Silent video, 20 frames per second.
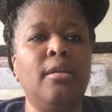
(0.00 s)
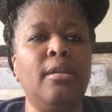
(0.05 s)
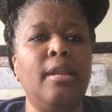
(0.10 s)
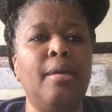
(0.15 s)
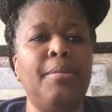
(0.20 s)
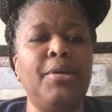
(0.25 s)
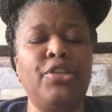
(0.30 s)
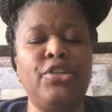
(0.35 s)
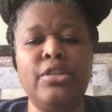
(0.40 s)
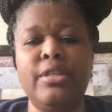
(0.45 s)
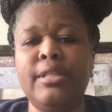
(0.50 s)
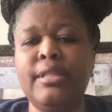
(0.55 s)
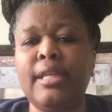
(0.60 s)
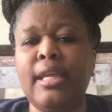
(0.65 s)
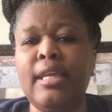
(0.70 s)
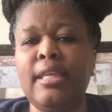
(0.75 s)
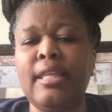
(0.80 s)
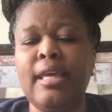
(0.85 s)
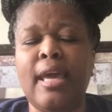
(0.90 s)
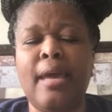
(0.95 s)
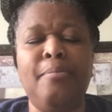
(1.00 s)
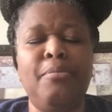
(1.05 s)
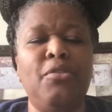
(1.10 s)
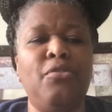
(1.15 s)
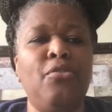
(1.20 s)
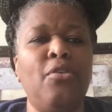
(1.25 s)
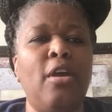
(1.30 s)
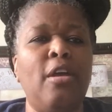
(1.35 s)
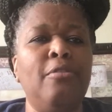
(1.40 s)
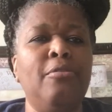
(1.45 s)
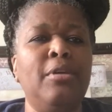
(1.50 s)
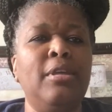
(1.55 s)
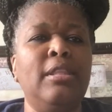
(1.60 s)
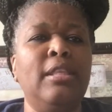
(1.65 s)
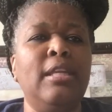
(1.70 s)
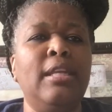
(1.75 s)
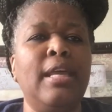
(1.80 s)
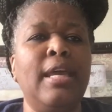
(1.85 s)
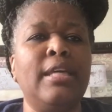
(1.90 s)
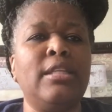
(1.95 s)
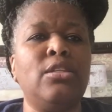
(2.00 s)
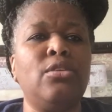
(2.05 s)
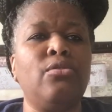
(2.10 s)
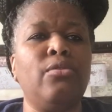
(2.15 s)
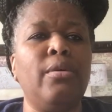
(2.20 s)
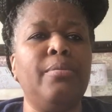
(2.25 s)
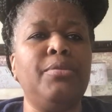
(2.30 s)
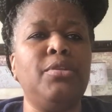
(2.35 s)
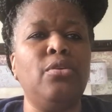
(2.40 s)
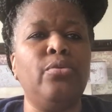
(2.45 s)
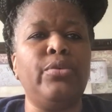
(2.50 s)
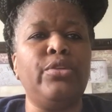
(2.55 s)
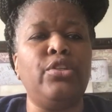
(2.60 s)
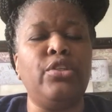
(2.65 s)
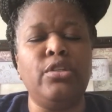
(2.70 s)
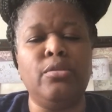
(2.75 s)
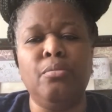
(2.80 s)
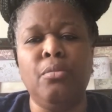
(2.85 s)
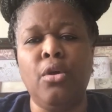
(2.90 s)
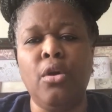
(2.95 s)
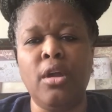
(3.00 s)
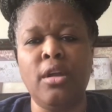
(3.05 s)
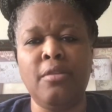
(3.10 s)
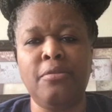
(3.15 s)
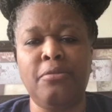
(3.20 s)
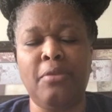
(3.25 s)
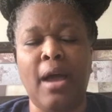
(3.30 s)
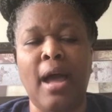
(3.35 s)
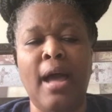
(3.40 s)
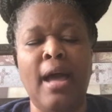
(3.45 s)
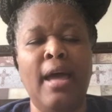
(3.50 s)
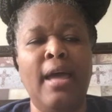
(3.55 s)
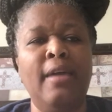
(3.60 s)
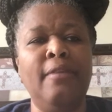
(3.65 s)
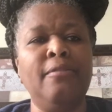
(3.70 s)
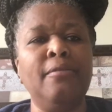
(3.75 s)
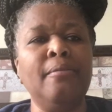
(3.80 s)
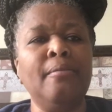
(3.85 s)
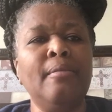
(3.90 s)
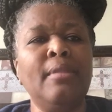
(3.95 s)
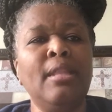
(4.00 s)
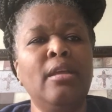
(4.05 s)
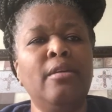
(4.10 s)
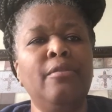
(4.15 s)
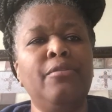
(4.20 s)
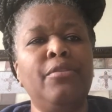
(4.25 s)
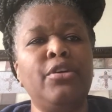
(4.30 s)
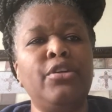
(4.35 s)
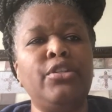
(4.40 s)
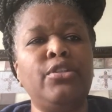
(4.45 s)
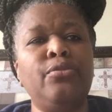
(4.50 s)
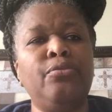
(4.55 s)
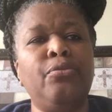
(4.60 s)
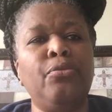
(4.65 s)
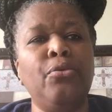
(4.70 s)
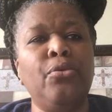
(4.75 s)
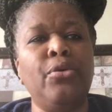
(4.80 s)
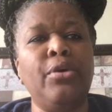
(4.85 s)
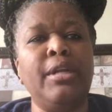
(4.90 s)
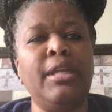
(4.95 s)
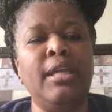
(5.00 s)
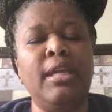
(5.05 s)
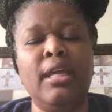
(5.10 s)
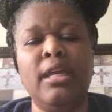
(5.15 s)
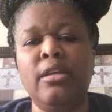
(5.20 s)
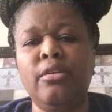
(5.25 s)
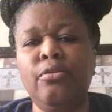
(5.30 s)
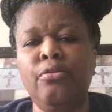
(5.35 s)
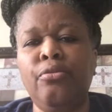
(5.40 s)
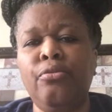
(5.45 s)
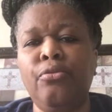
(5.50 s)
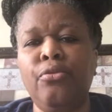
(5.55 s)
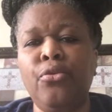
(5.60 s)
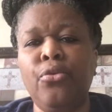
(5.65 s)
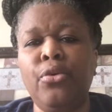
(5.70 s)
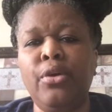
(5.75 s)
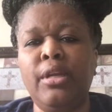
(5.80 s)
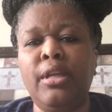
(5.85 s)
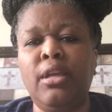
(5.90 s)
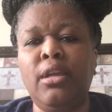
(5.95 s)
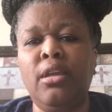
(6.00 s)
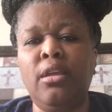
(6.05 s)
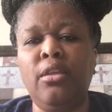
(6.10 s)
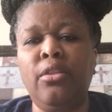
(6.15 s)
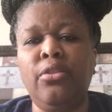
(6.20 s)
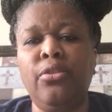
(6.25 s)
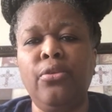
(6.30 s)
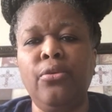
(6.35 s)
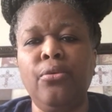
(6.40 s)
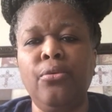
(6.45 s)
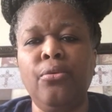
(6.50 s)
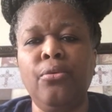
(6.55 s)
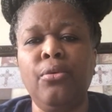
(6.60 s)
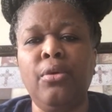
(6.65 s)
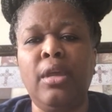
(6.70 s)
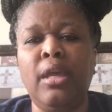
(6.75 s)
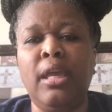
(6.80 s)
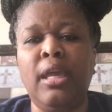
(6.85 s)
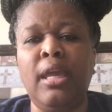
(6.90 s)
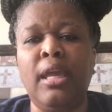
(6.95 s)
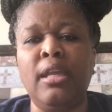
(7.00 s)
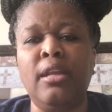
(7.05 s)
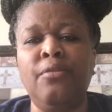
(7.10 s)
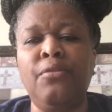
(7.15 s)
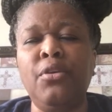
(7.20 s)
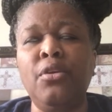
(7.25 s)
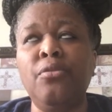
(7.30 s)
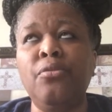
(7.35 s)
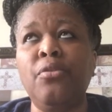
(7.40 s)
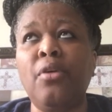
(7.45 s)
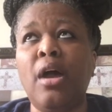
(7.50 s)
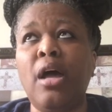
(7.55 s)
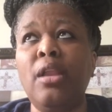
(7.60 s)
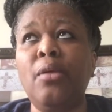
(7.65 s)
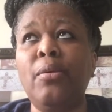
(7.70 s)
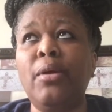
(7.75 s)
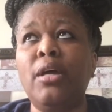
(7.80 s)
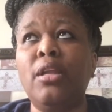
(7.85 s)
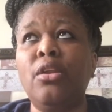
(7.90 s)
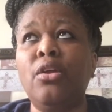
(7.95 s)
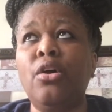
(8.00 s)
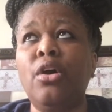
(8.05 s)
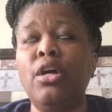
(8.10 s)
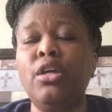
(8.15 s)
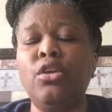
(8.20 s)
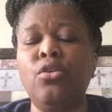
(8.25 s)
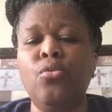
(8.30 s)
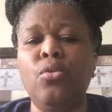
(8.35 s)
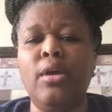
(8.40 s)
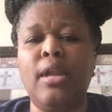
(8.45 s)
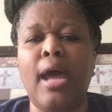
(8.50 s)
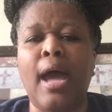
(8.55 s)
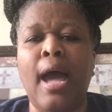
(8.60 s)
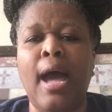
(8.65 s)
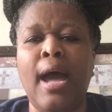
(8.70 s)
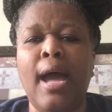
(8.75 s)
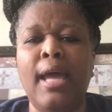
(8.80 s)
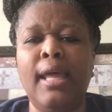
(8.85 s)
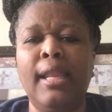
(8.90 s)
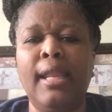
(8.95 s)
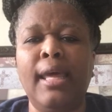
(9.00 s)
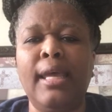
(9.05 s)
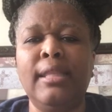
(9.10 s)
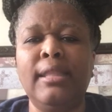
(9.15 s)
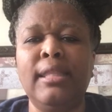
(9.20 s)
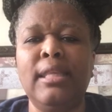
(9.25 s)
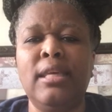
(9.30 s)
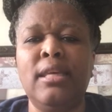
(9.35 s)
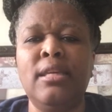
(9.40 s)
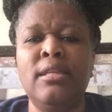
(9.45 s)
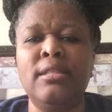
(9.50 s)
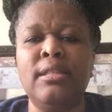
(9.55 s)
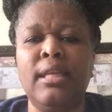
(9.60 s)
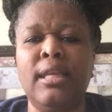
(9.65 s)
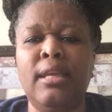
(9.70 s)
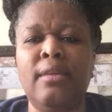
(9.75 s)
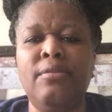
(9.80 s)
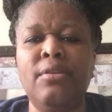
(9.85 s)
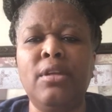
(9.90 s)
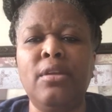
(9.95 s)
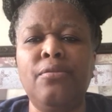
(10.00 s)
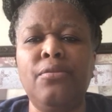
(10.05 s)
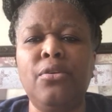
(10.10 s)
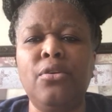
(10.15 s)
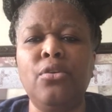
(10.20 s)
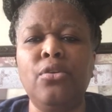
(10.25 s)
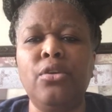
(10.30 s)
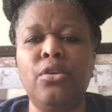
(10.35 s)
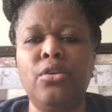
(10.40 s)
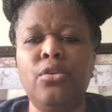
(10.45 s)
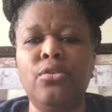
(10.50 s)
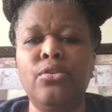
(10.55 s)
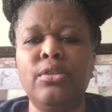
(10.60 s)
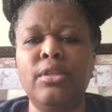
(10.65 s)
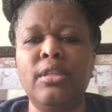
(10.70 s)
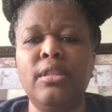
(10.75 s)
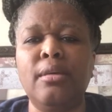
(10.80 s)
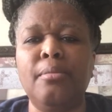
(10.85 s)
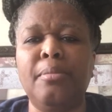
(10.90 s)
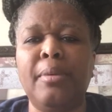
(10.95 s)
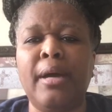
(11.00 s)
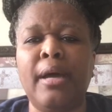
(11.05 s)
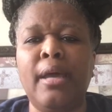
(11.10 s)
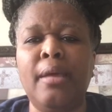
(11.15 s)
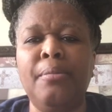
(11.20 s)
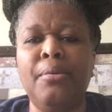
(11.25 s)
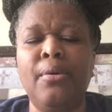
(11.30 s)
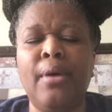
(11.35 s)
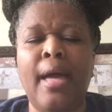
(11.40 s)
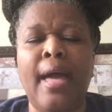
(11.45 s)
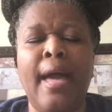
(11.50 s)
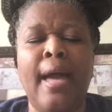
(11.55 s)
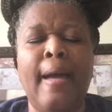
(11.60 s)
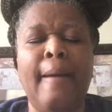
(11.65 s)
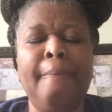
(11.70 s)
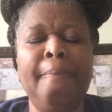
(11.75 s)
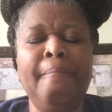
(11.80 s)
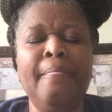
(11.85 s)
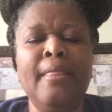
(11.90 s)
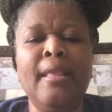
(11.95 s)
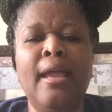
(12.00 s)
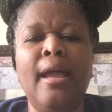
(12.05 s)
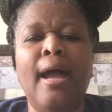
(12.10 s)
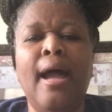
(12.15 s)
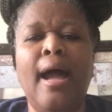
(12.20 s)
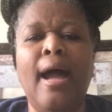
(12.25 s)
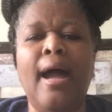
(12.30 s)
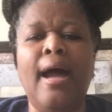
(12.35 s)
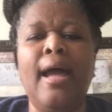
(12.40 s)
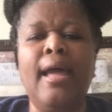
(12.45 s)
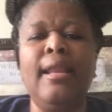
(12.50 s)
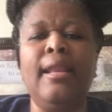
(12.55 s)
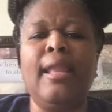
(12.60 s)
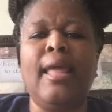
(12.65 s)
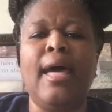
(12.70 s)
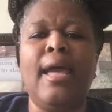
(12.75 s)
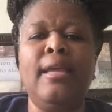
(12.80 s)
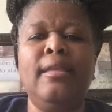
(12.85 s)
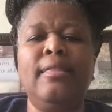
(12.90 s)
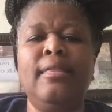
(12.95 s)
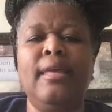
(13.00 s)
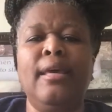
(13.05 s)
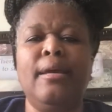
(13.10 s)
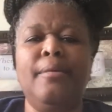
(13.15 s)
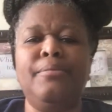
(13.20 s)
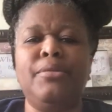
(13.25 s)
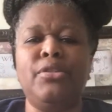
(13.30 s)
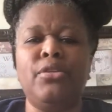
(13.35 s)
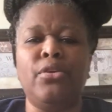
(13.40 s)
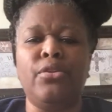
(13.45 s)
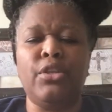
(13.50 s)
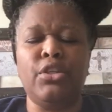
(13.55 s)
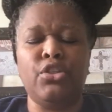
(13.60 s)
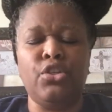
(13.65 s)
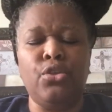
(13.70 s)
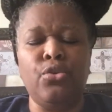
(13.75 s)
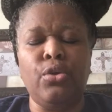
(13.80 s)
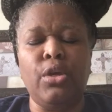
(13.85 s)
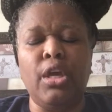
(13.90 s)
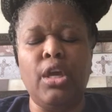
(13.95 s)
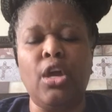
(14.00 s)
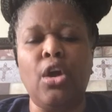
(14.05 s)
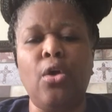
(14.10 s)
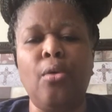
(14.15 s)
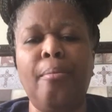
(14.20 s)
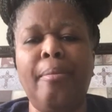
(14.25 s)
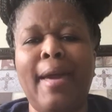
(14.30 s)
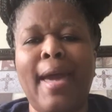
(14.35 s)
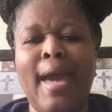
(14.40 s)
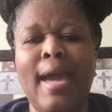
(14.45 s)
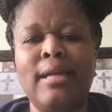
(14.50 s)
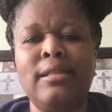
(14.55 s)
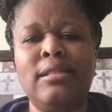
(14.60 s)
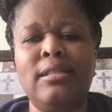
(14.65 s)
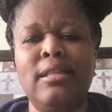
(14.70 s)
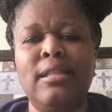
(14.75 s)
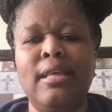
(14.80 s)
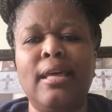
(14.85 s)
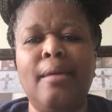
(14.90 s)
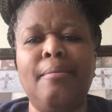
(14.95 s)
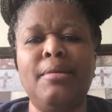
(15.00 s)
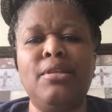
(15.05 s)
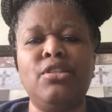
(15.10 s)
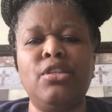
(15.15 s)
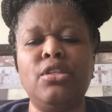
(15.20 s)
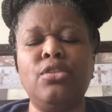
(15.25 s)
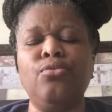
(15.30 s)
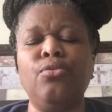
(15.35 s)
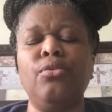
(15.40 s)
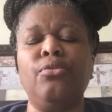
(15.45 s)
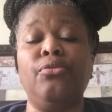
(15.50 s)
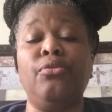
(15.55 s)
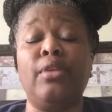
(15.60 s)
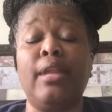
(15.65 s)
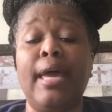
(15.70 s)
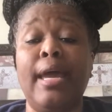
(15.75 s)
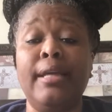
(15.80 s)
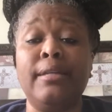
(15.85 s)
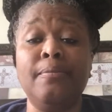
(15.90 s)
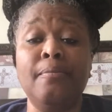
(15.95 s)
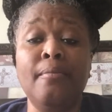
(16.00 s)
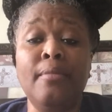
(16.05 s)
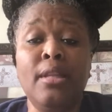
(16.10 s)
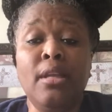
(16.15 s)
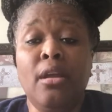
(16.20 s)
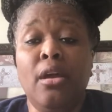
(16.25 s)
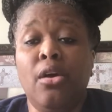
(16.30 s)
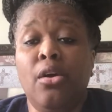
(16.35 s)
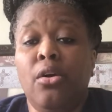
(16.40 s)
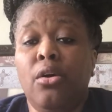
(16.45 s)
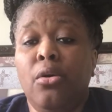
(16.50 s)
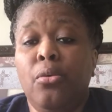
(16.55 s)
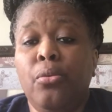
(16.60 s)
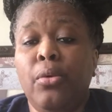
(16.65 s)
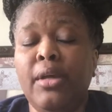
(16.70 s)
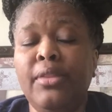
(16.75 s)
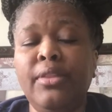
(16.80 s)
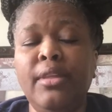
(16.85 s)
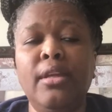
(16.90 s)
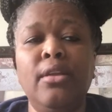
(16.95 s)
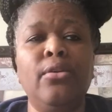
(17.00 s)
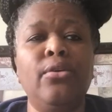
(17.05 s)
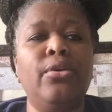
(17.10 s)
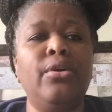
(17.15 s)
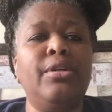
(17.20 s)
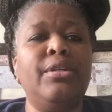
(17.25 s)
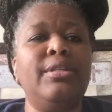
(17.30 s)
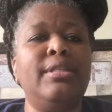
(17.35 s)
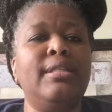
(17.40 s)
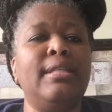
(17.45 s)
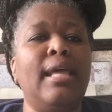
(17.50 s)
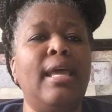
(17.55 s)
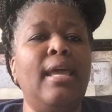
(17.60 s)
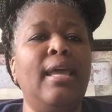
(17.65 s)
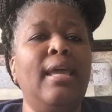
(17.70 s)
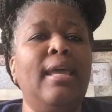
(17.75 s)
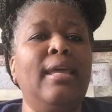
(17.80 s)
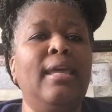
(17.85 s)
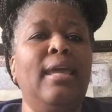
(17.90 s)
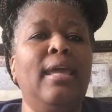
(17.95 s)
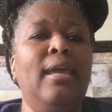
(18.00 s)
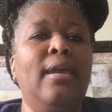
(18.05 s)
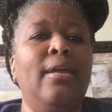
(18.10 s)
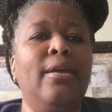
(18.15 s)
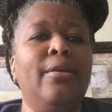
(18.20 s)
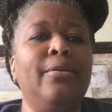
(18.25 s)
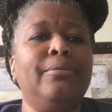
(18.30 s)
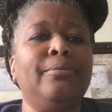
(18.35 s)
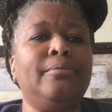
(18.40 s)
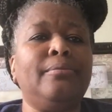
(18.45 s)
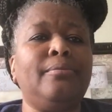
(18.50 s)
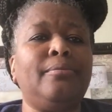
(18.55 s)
Let me just say that before I read the next scripture, which is Mark 5, verse 40 and 43. And if you're following along, you want to highlight these, even if you're using the Bible app, highlight them so that you can go back to them and just reflect on what the Lord is saying here.